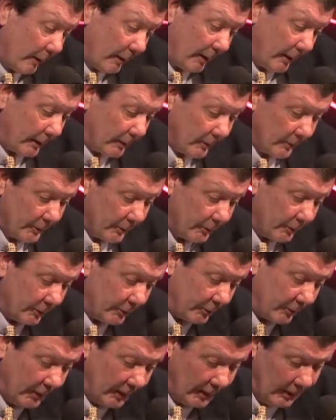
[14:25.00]
I know this
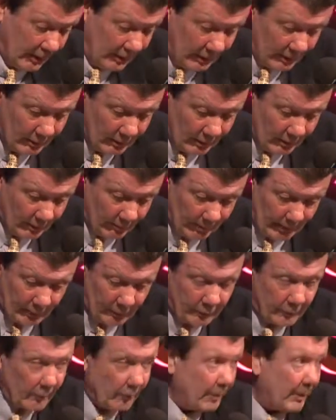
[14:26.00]
is a
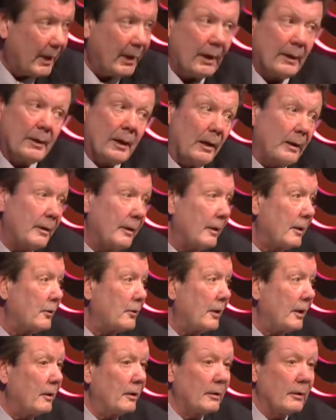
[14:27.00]
mouthful, but I think
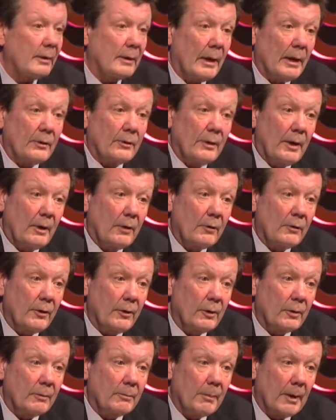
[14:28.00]
it's $800,000 a
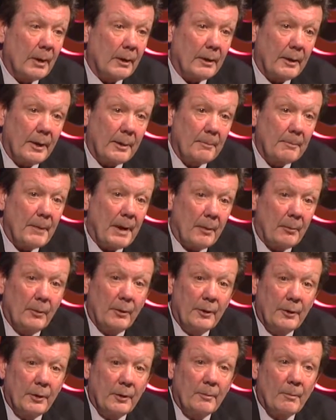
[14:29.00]
year in marketing. I
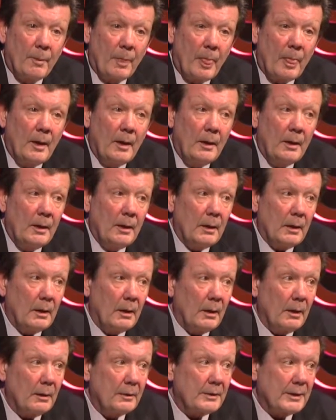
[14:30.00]
really do.
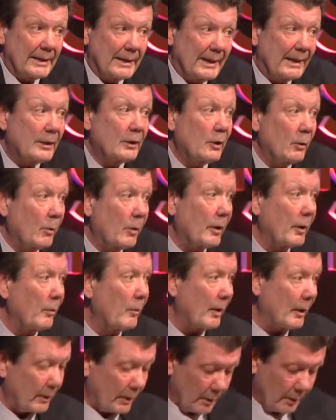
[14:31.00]
To get to where you
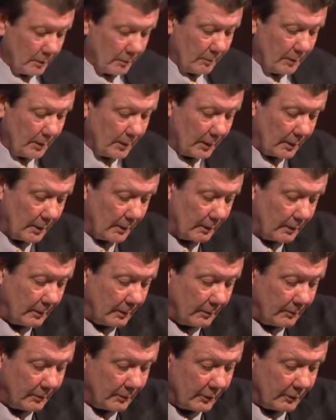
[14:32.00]
want to go,
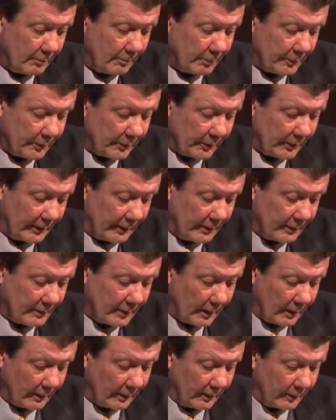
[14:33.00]
and particularly the
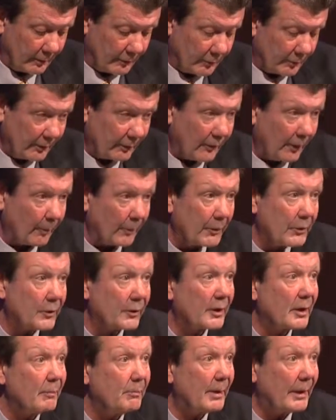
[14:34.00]
target industries, and what
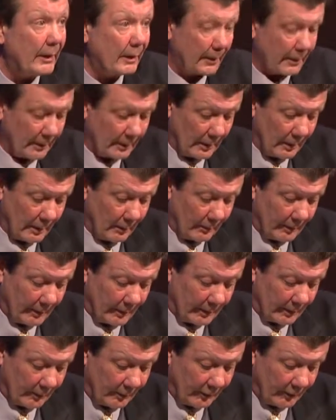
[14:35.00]
you're competing out
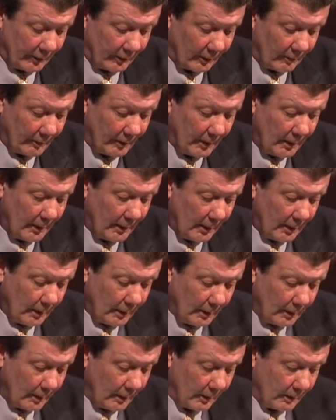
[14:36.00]
against there
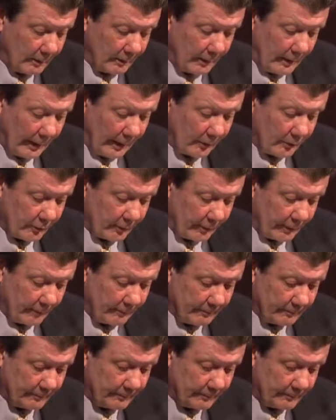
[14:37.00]
nationally.